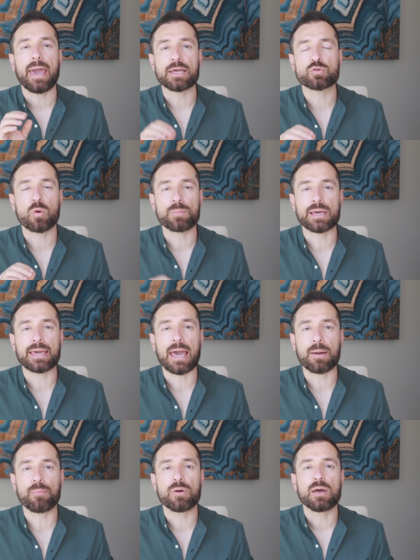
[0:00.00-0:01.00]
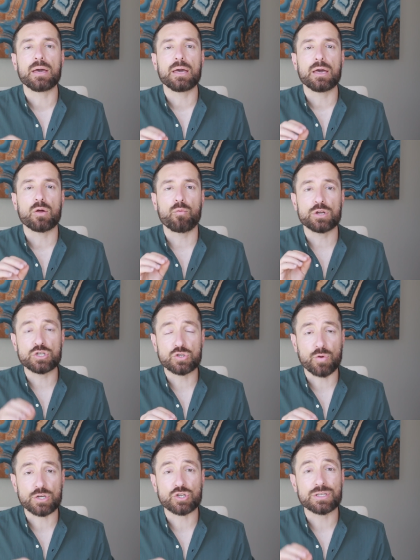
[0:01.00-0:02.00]
H-1B cap
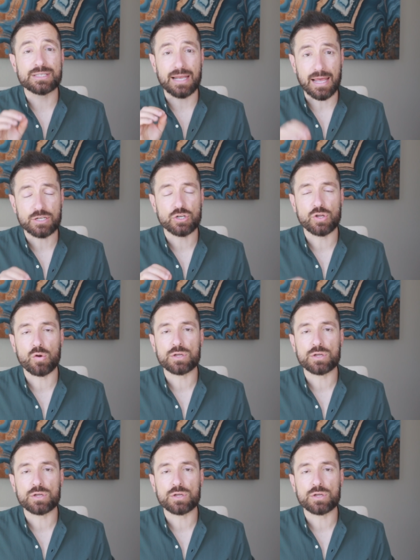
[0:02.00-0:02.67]
registration selection